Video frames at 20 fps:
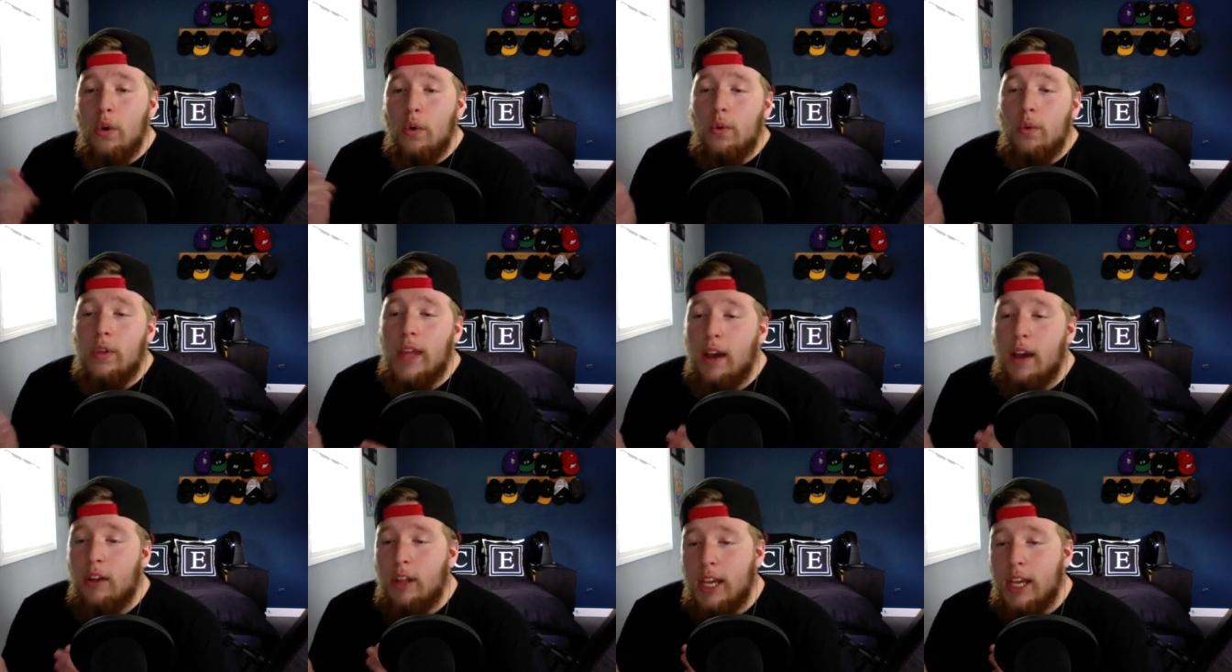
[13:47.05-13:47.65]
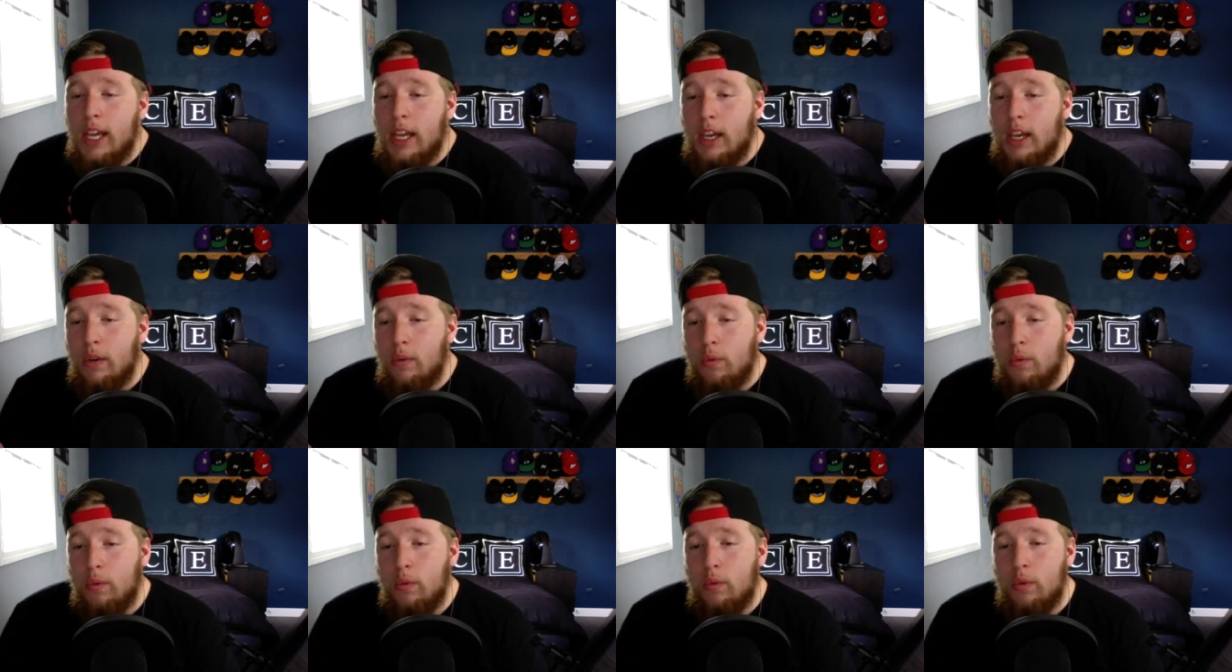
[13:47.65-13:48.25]
Now, like
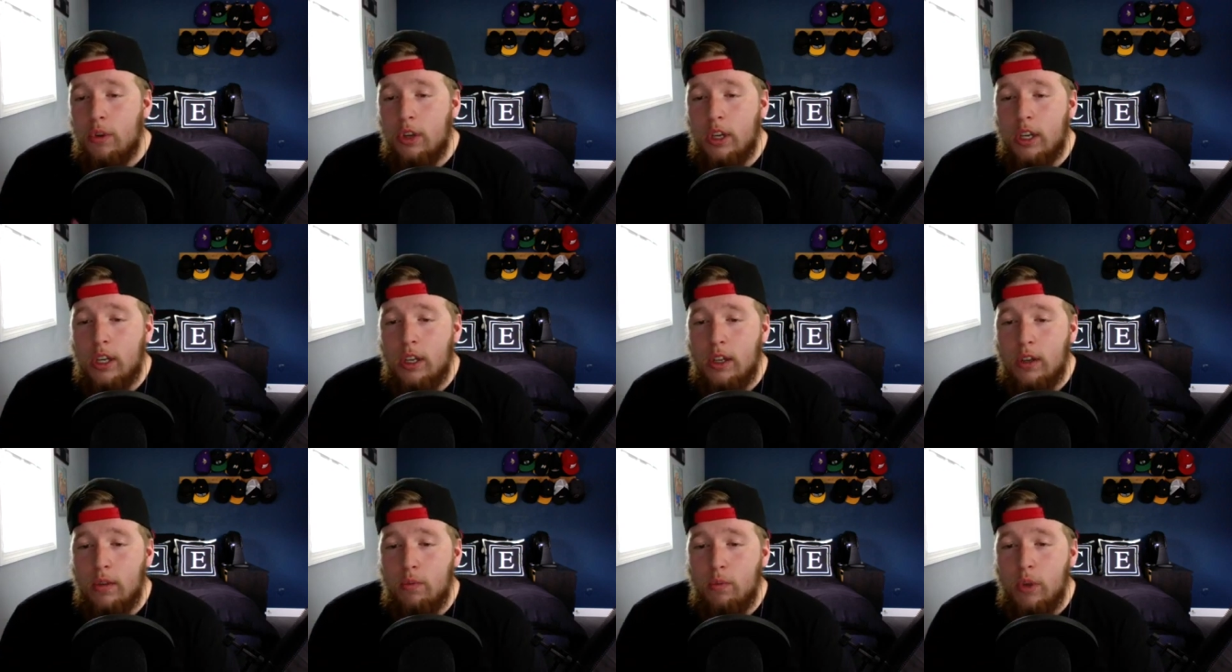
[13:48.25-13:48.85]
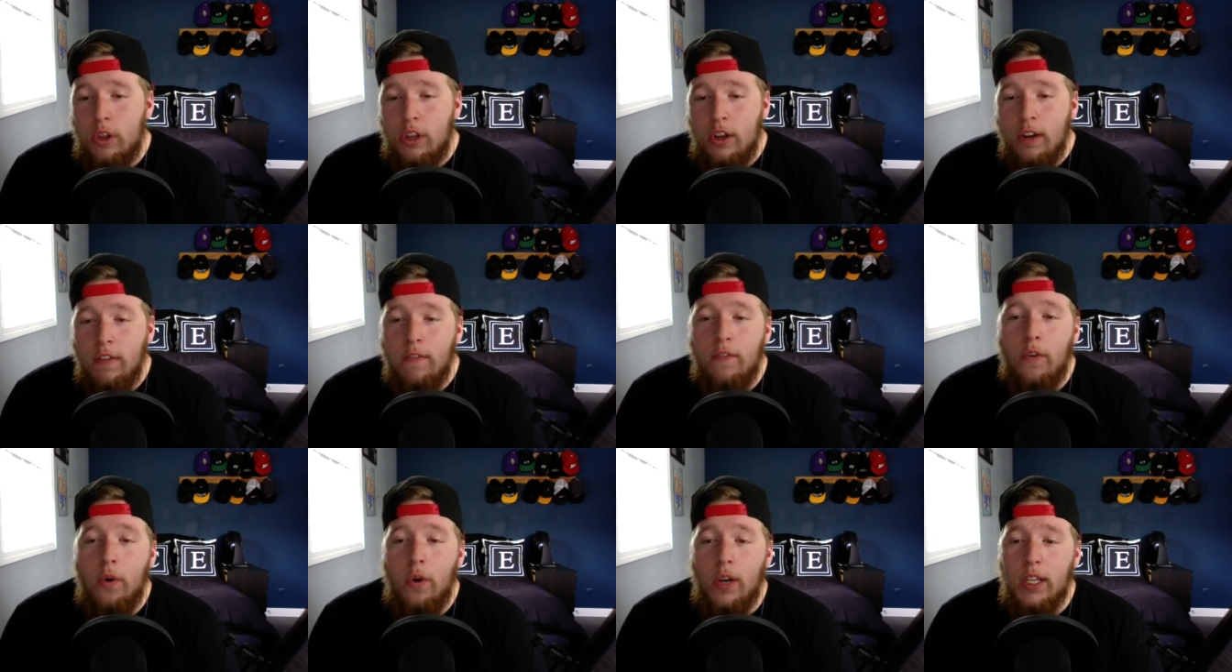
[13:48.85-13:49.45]
with your
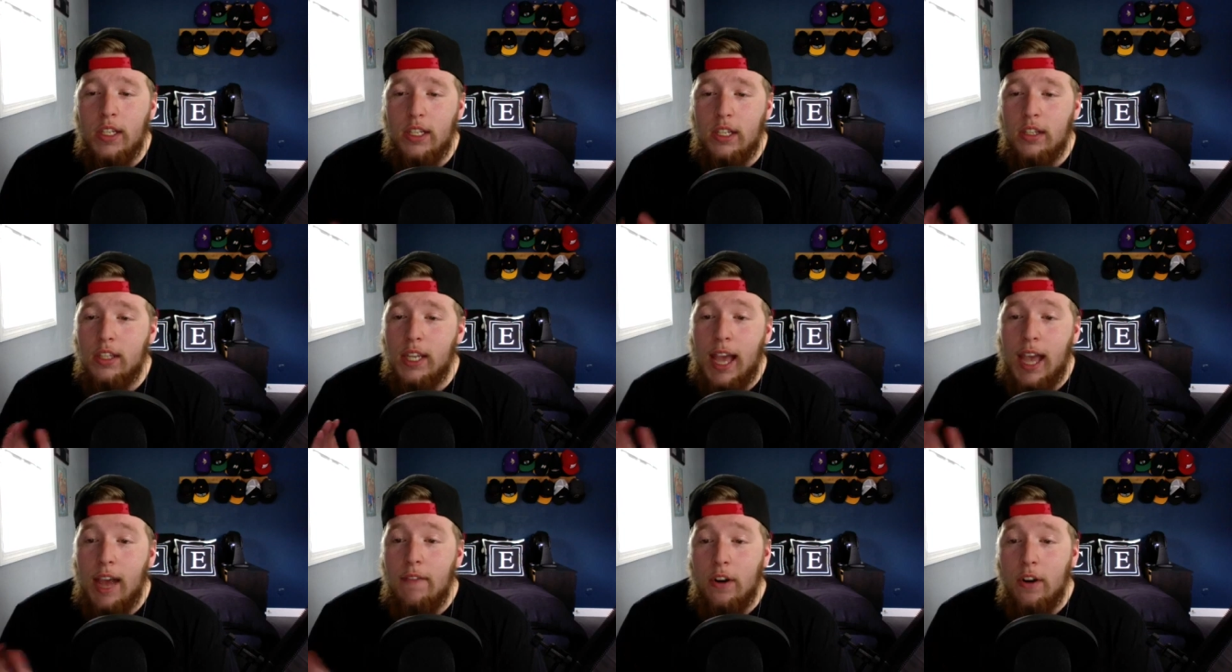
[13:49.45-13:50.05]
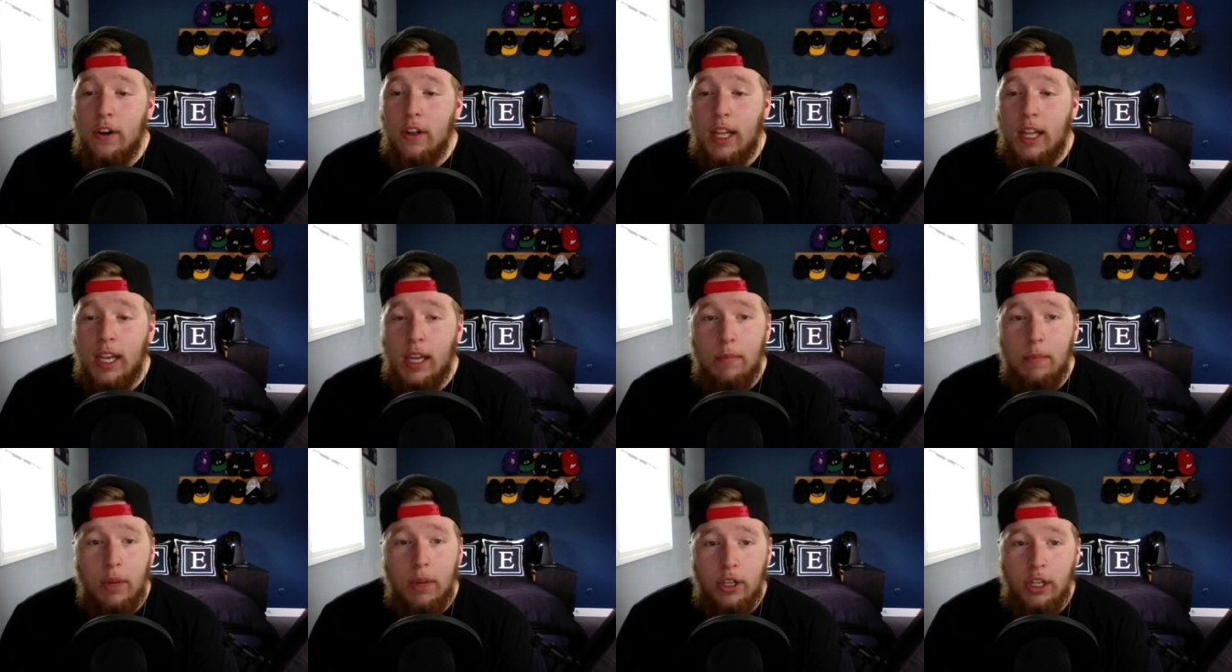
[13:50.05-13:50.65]
voice, because like I've heard like
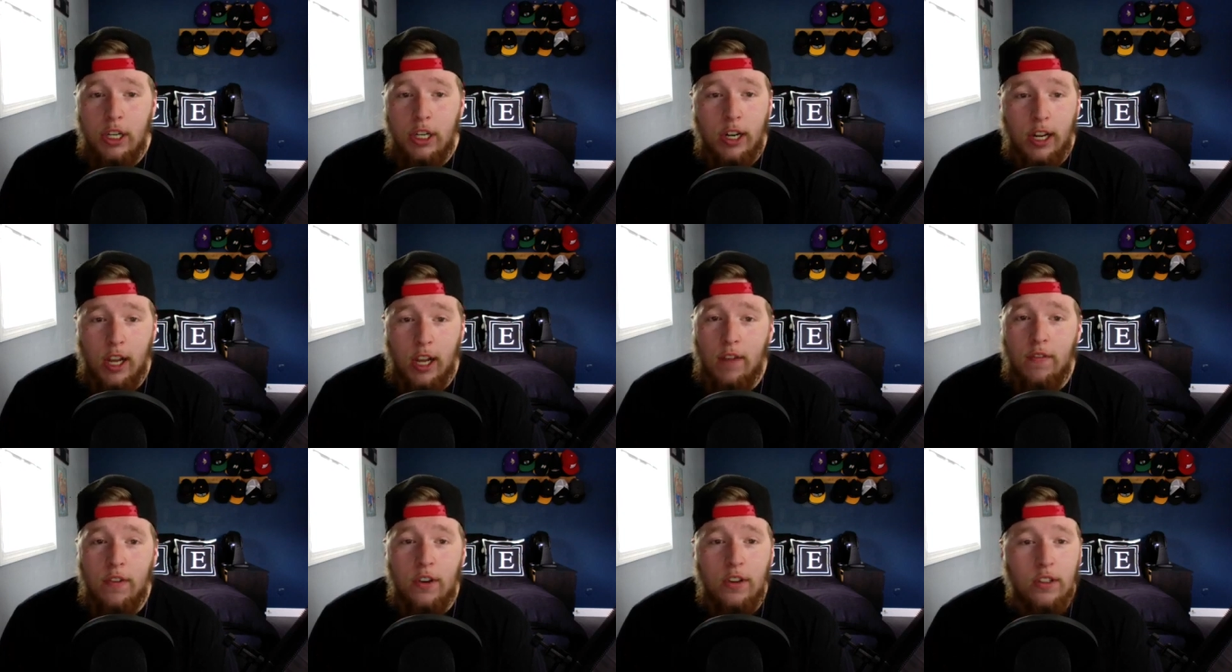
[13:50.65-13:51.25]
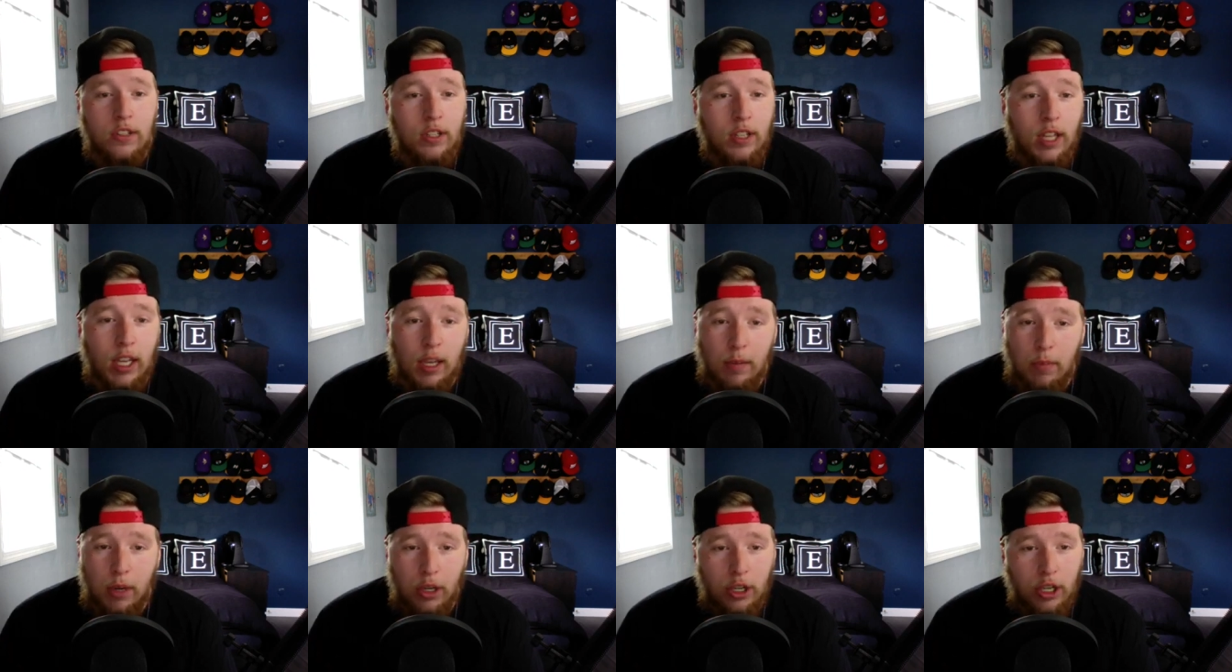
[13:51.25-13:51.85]
a bunch of your covers and like
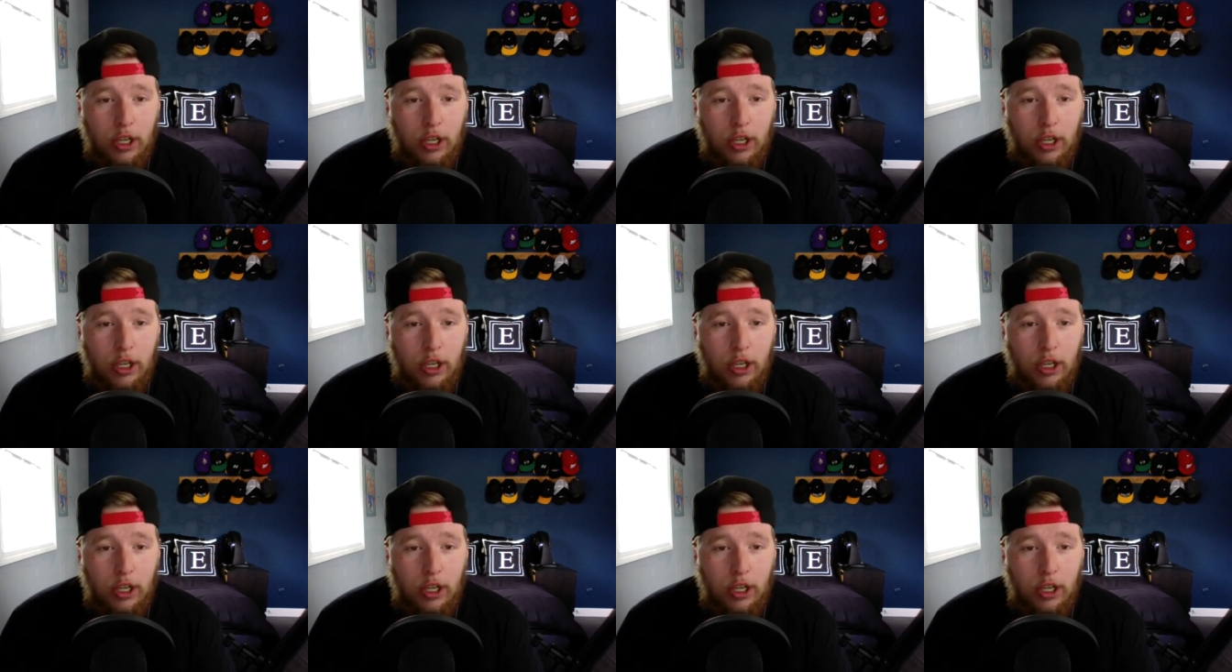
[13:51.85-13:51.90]
a bunch